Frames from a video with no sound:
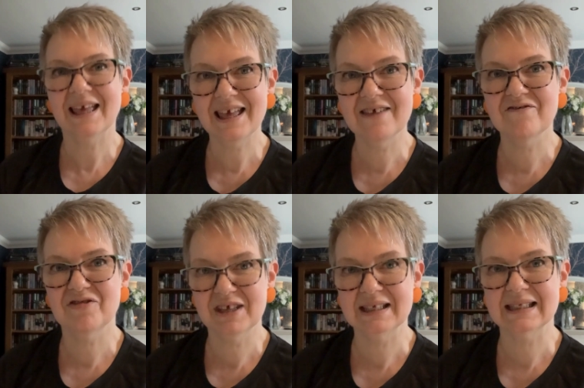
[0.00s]
if
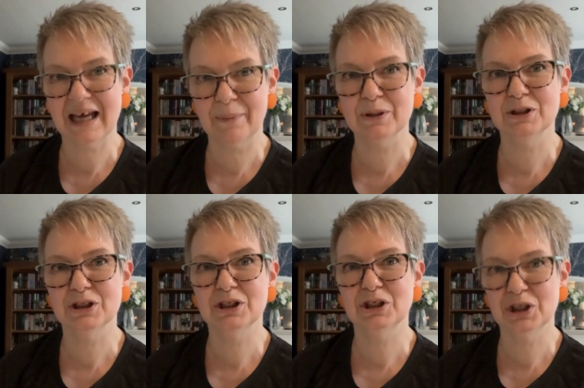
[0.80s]
this
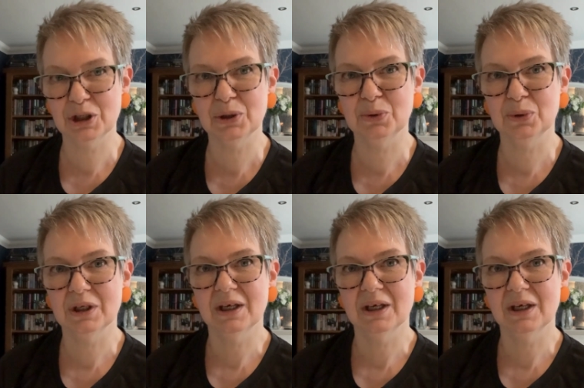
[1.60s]
happens to you,